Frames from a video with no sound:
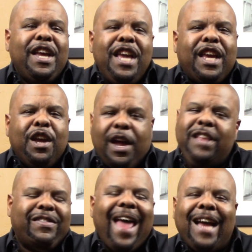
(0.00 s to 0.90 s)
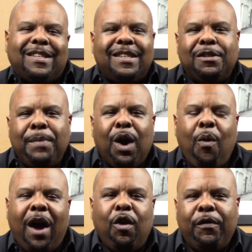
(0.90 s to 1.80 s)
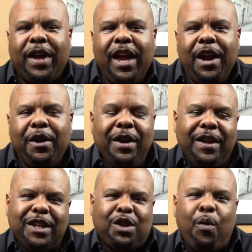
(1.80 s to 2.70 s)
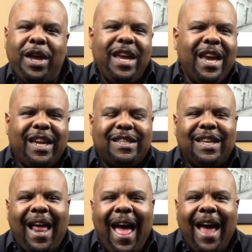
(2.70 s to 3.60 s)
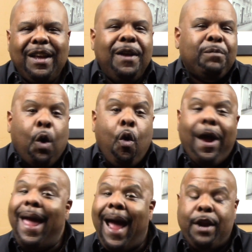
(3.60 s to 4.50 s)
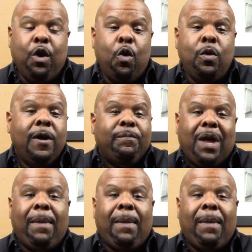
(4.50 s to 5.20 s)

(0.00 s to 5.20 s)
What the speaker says: He stashes his marijuana over here. And so we can get into that. Or, hey, I know that